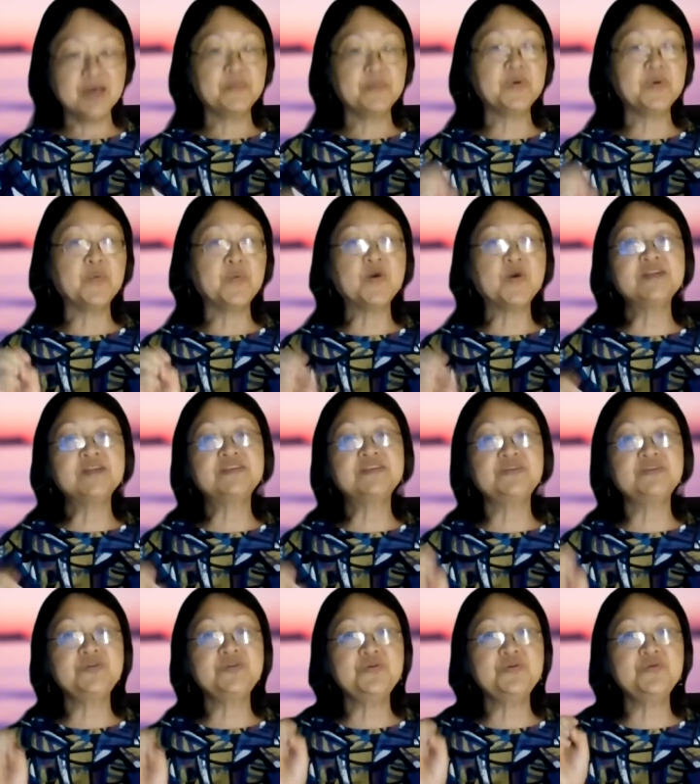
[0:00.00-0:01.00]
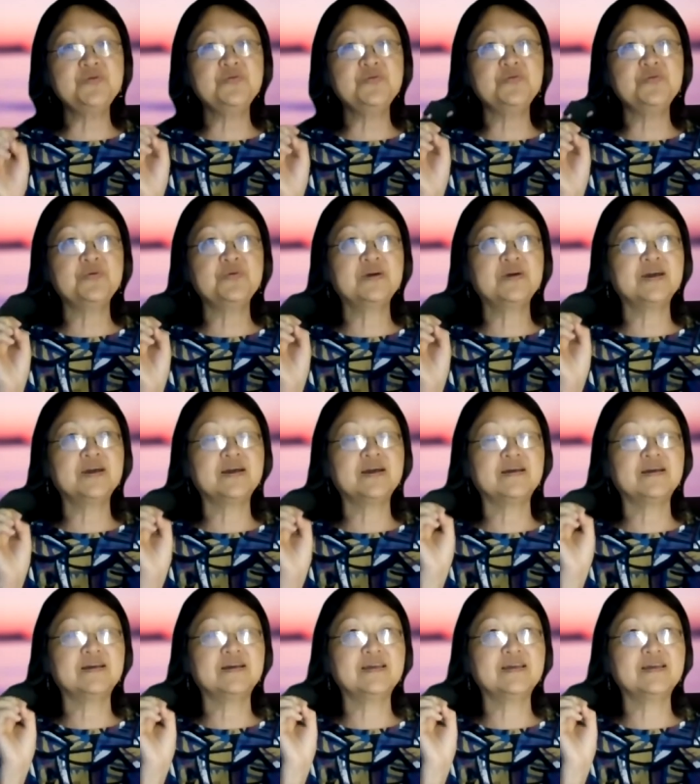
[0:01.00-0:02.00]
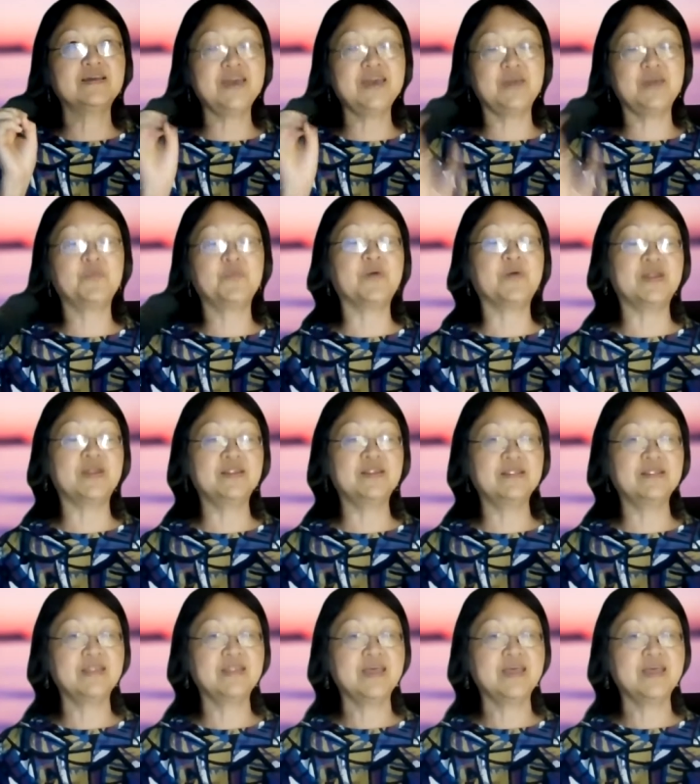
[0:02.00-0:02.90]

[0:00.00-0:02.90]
But once you get one,